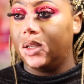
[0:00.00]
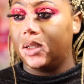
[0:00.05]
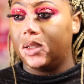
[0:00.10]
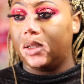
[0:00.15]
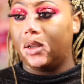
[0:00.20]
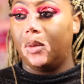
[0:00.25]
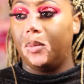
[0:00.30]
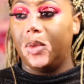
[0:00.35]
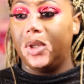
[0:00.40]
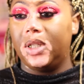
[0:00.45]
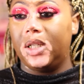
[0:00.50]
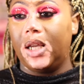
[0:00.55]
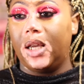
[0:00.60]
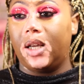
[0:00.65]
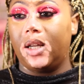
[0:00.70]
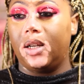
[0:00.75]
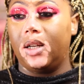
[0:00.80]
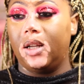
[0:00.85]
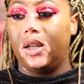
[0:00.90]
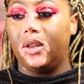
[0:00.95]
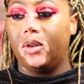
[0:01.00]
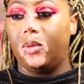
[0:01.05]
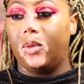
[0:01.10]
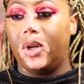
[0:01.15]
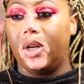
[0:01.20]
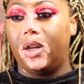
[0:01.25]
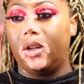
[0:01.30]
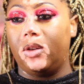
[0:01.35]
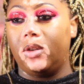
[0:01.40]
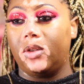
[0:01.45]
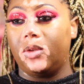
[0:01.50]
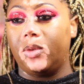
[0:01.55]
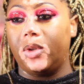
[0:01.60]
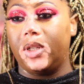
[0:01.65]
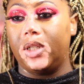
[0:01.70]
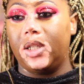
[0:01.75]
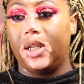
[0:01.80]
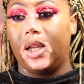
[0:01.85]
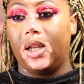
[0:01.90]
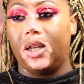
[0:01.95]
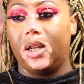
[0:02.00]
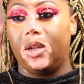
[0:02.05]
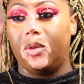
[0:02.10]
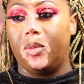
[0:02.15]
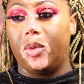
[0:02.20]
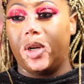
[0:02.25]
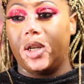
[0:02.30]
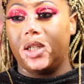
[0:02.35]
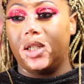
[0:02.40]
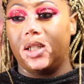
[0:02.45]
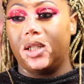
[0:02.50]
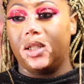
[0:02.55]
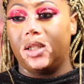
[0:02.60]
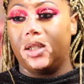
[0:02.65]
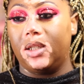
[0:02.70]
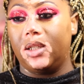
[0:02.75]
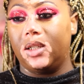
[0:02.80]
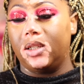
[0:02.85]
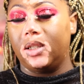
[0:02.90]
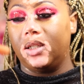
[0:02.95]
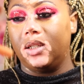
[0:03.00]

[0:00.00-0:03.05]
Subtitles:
So I'm gonna take another one of those Real Technique brushes.